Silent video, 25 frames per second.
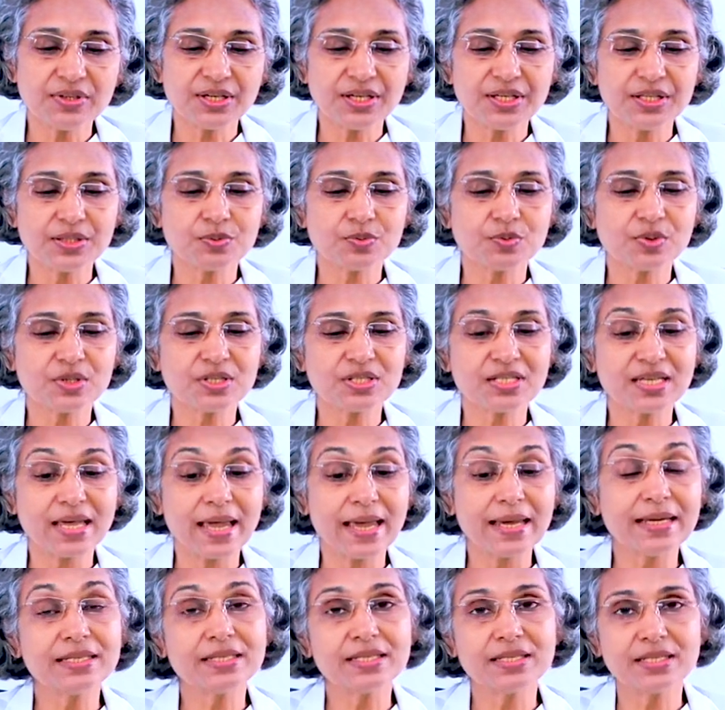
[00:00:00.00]
weight was
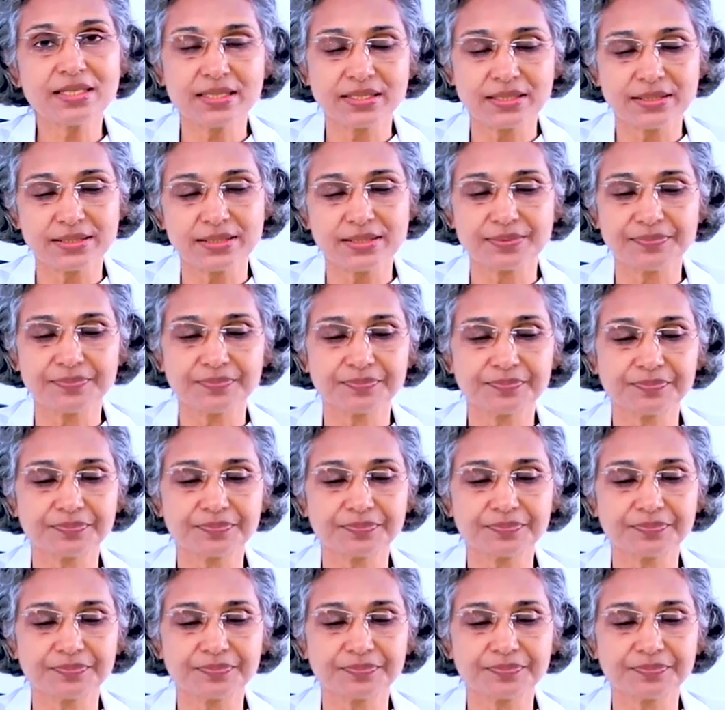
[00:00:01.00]
80 kg